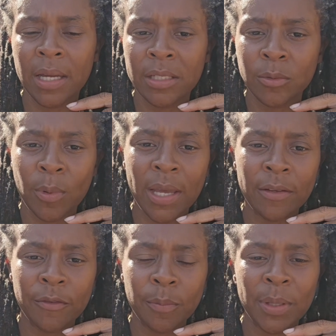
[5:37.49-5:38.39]

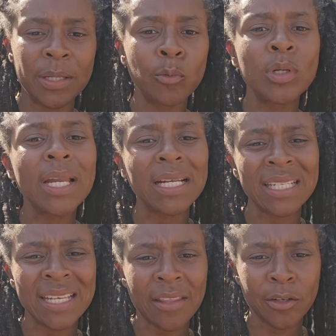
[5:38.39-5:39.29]
ex-wife, but we're
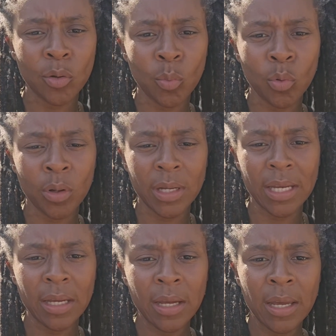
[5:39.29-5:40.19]
not together no more.
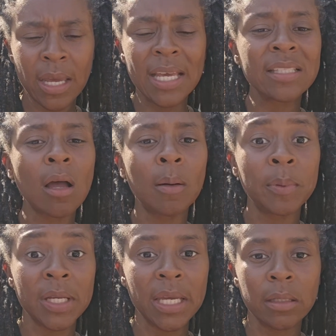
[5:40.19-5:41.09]
It's
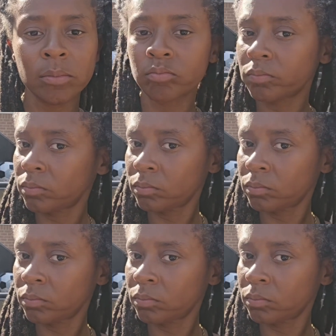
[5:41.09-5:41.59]
complicated.